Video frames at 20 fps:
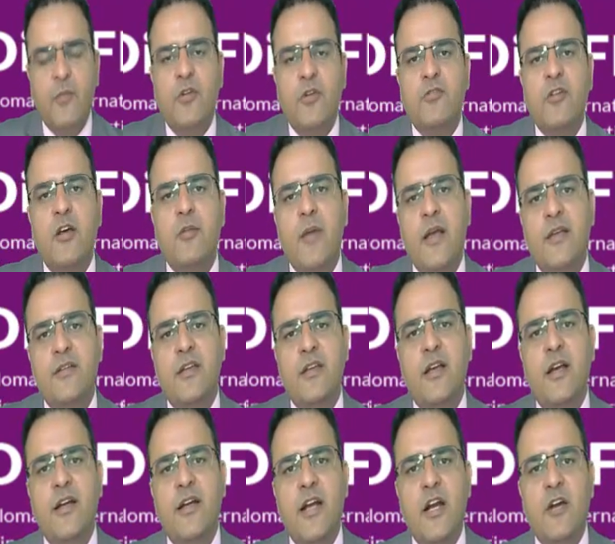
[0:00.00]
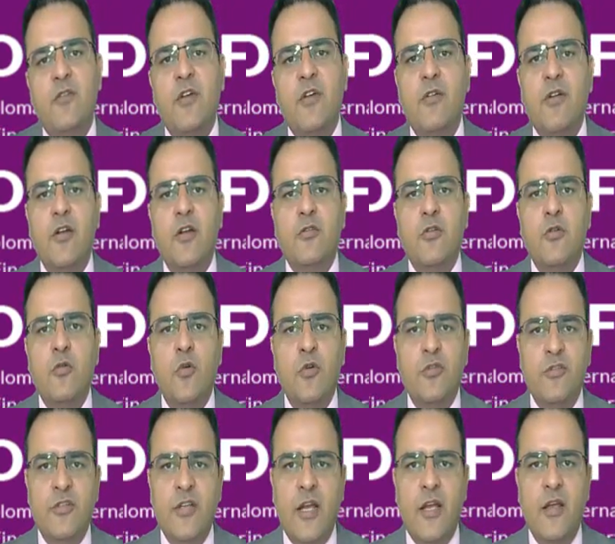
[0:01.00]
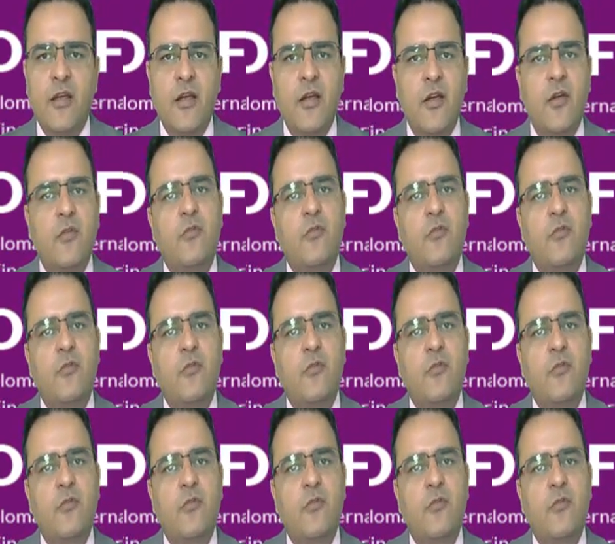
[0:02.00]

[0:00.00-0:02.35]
Because we are measuring it at fair value through OCI,